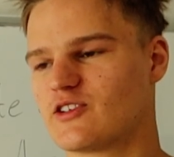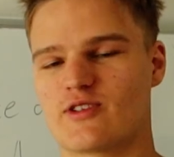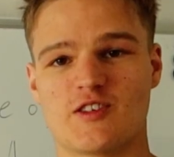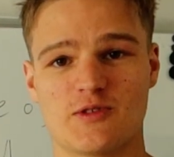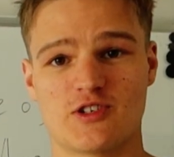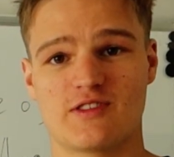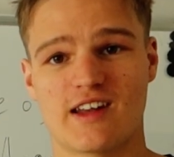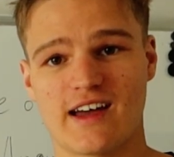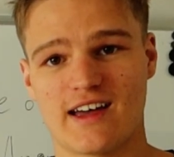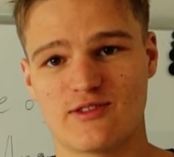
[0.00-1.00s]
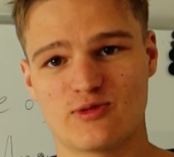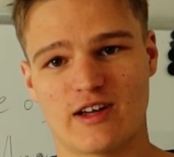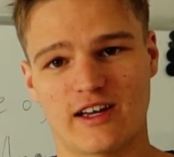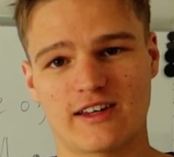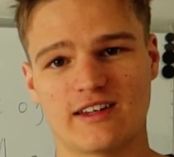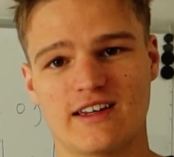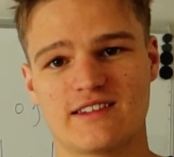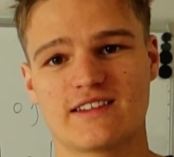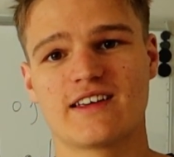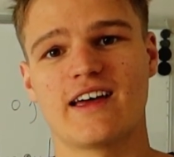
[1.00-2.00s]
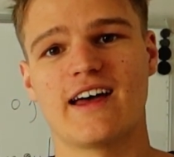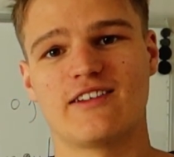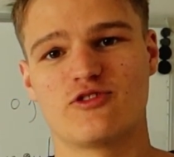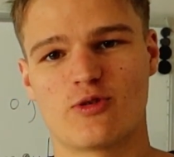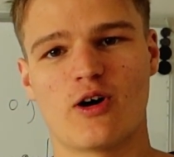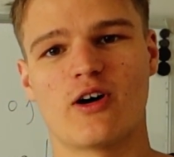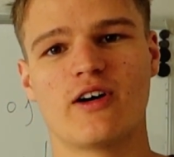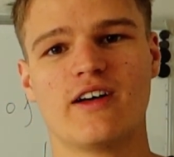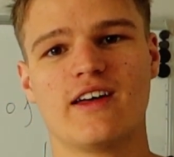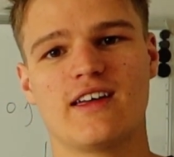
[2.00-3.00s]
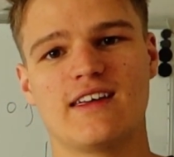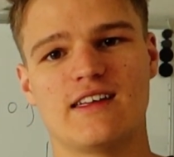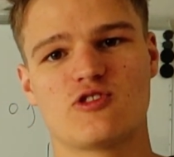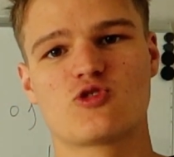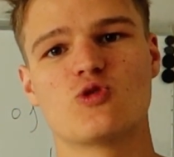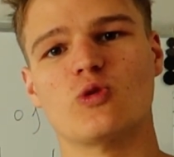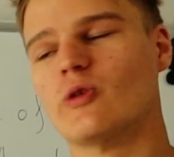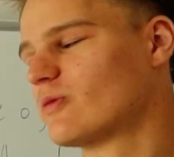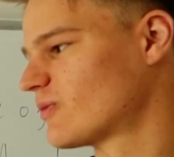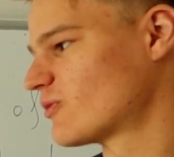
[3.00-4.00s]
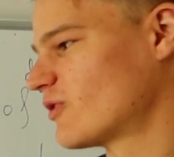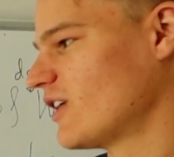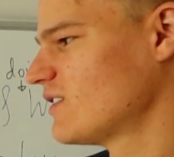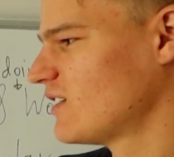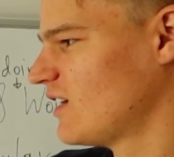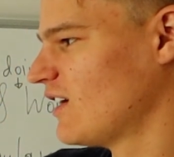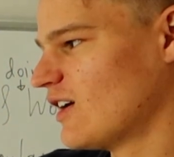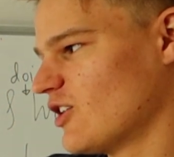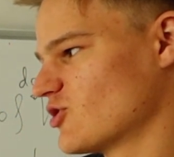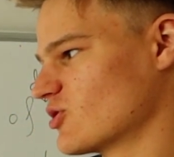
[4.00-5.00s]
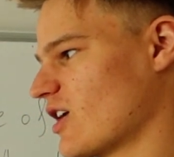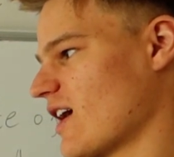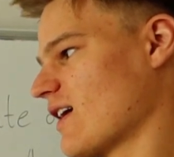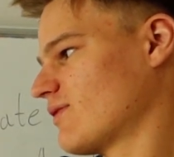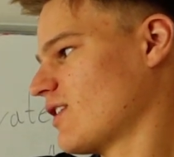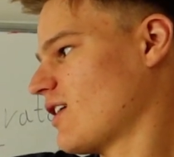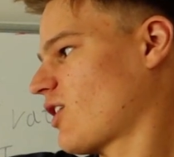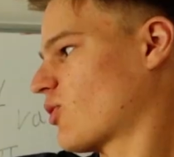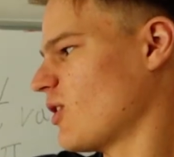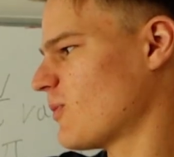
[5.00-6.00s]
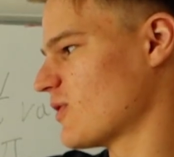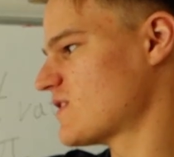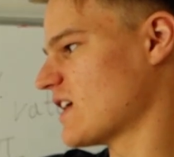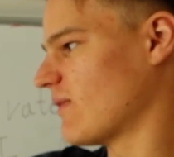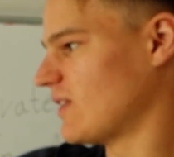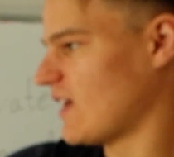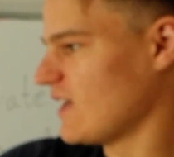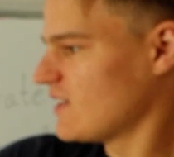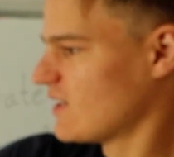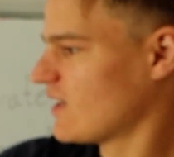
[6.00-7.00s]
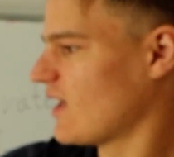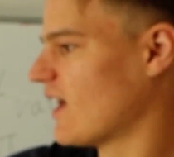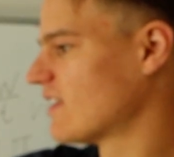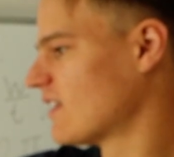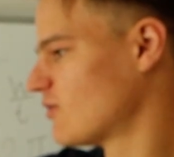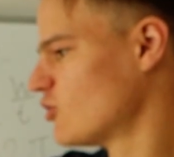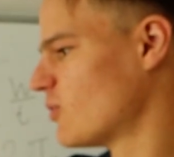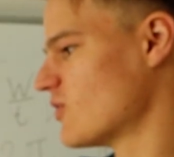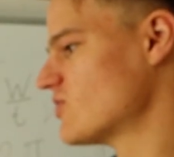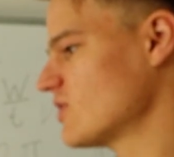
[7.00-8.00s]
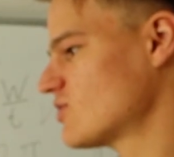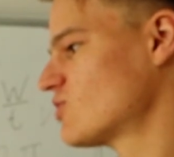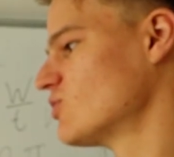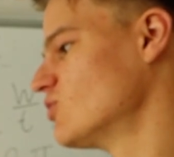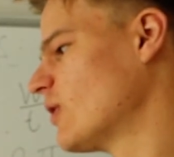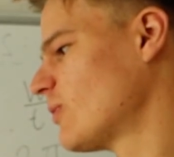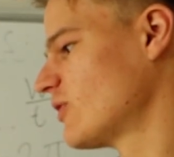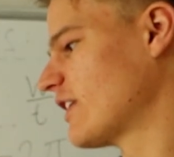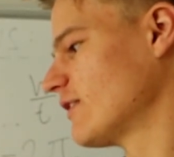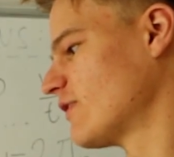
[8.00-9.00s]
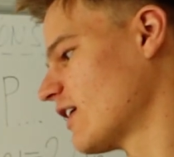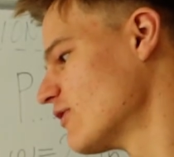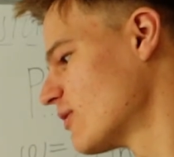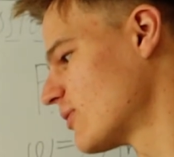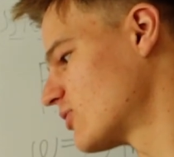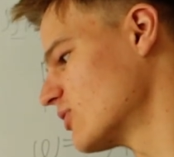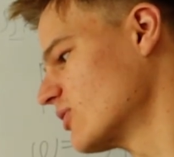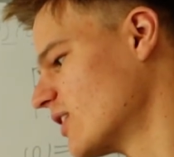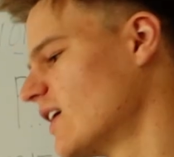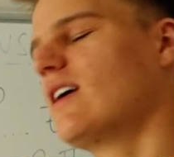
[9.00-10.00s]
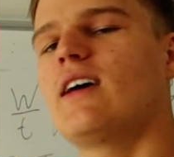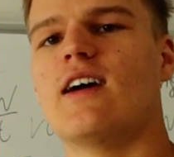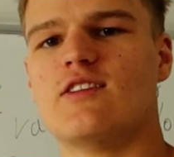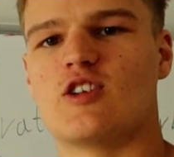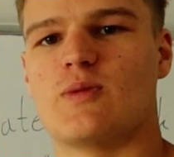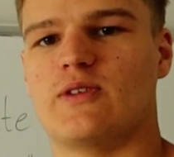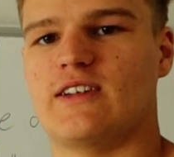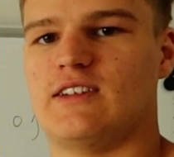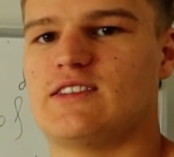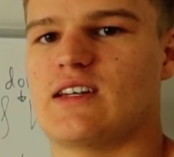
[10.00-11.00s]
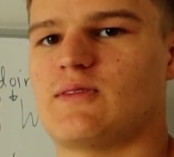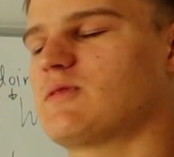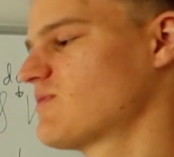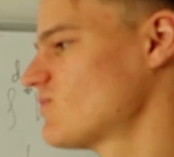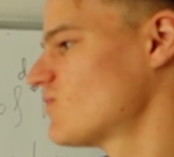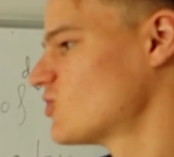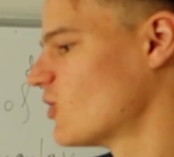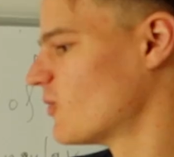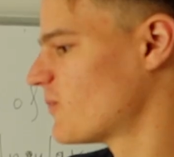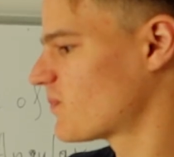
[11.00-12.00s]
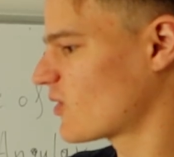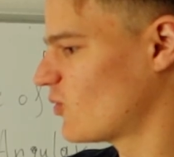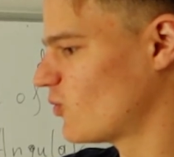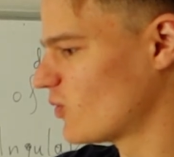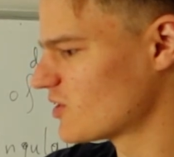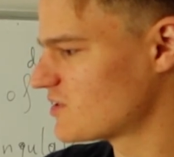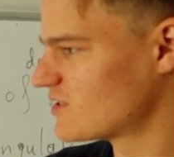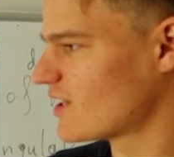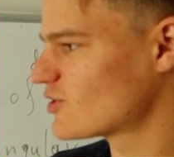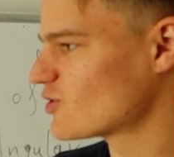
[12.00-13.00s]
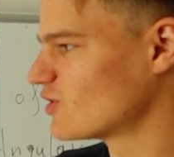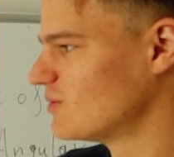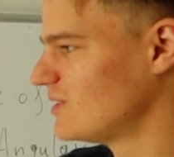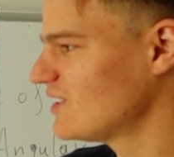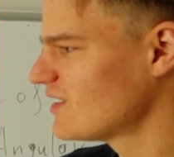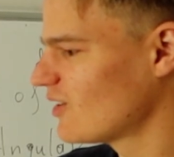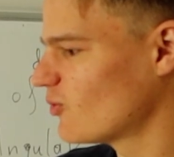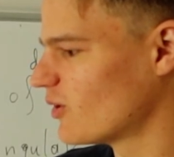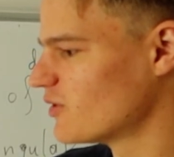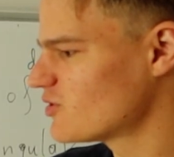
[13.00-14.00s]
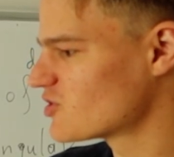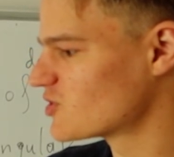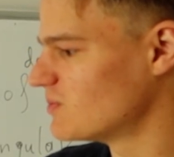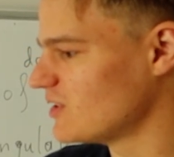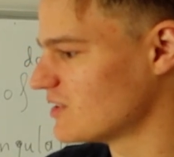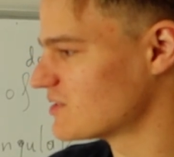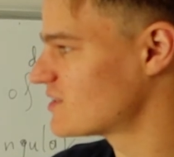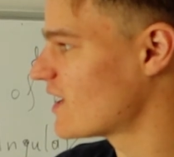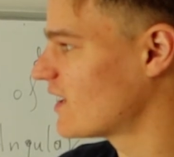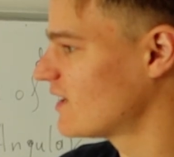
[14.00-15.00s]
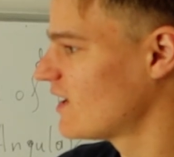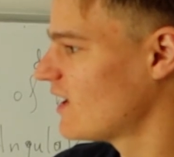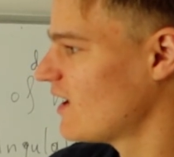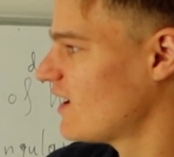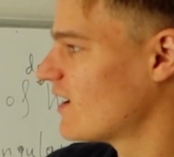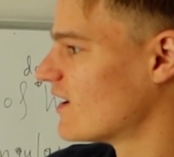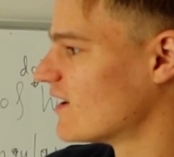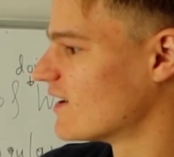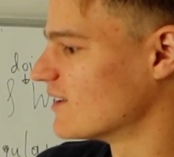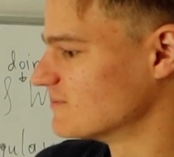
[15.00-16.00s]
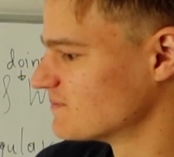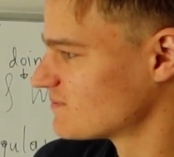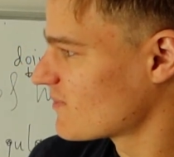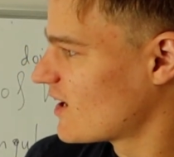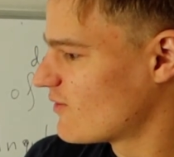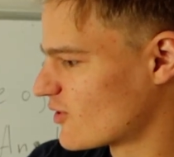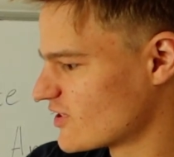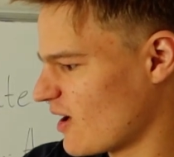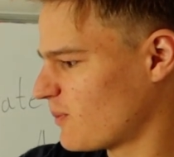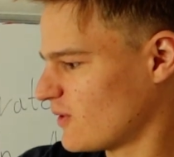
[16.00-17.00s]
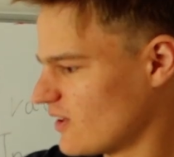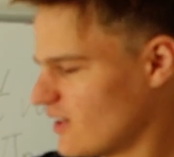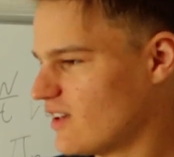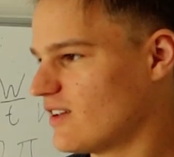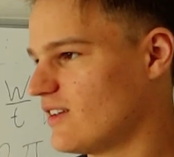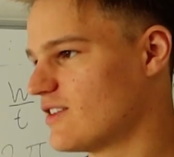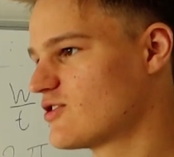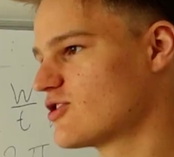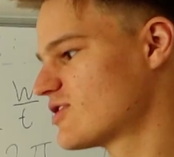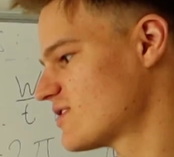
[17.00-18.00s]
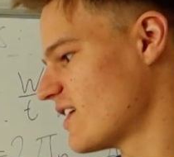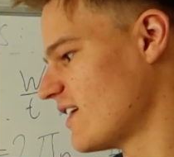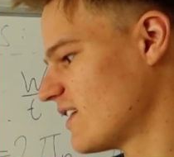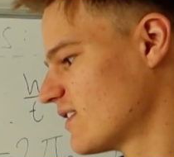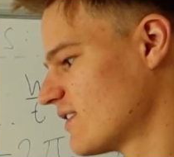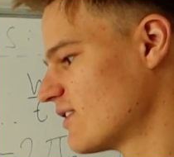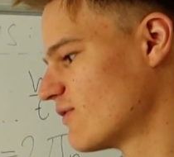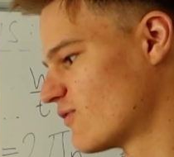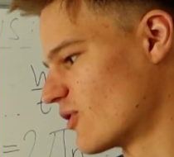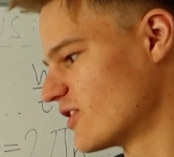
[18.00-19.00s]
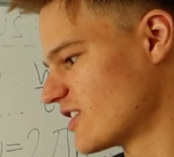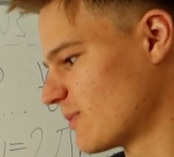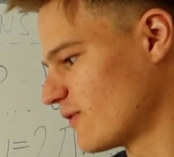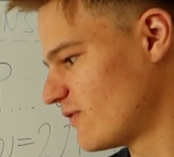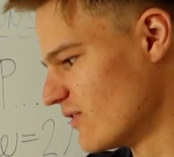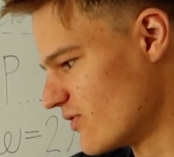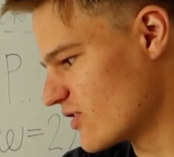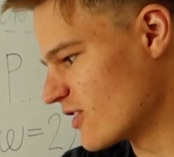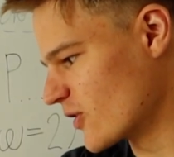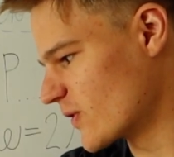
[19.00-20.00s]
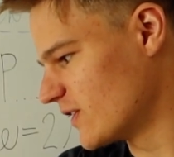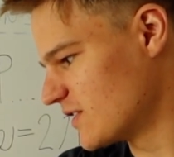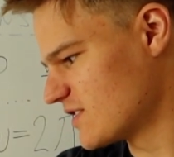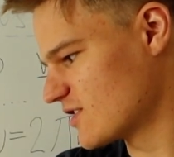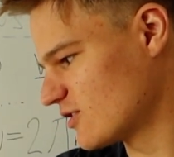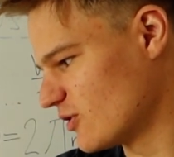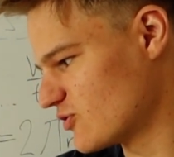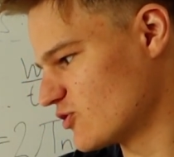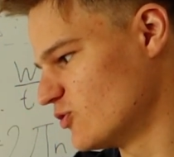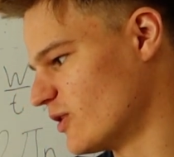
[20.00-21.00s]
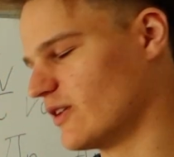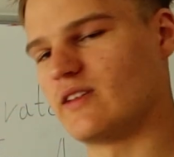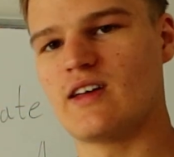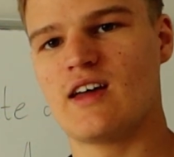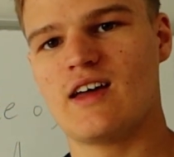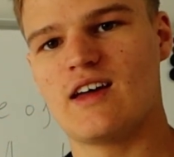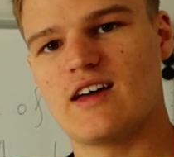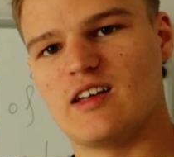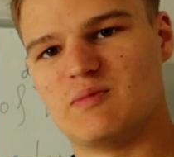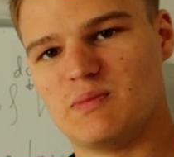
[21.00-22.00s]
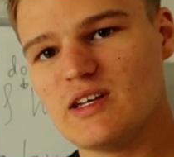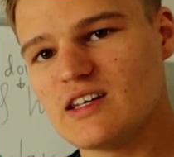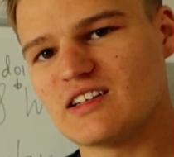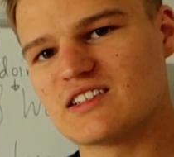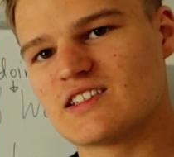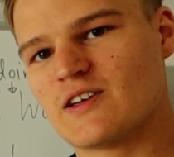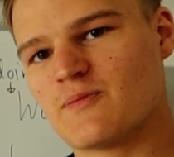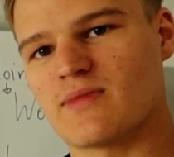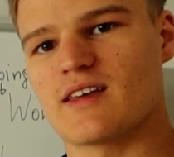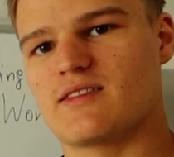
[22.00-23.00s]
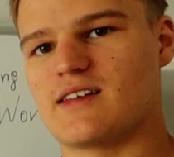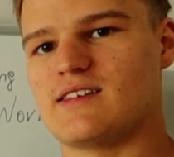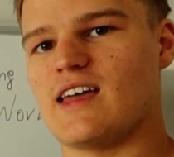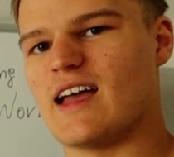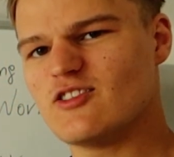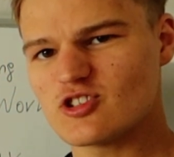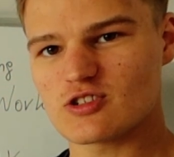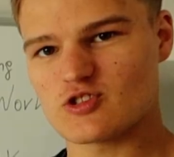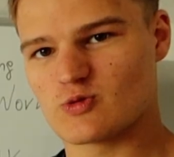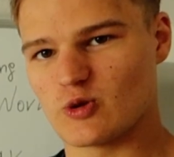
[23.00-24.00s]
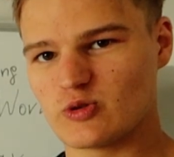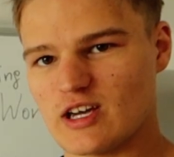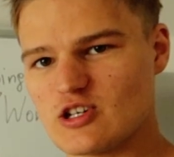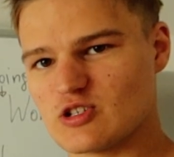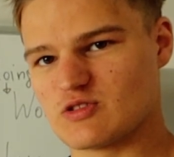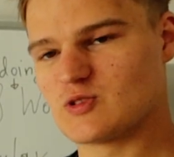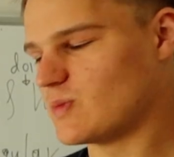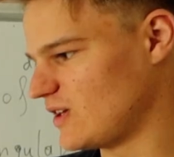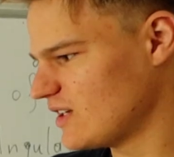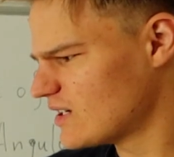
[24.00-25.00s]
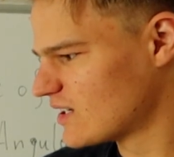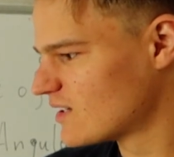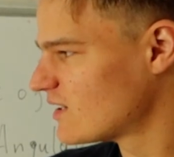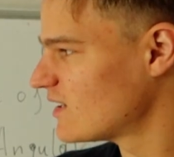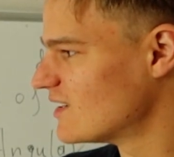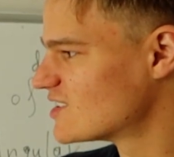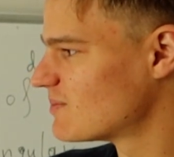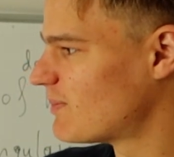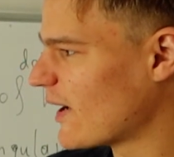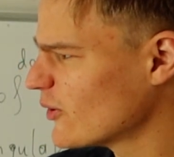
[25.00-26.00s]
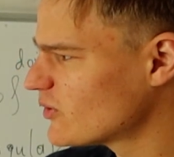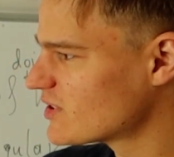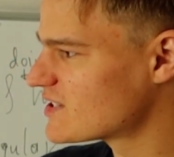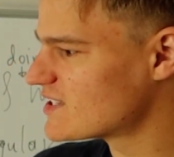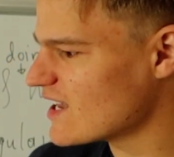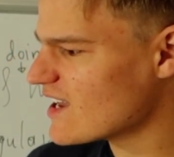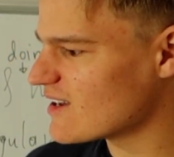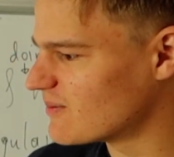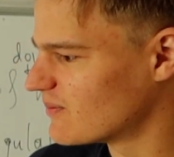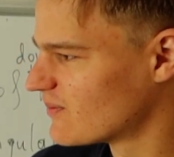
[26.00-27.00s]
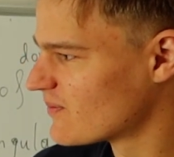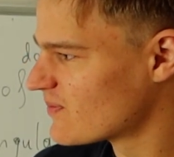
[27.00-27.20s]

transmission that I had to calculate and draw in school, right? So you have 3.78 and then 2.62, 1.95, 1.33, and 0.97. So what does this actually mean? Well, this just means that, for example, let's just take, for example, fifth gear, right? This is close to 1. It means that the engine's rotation speed is about the same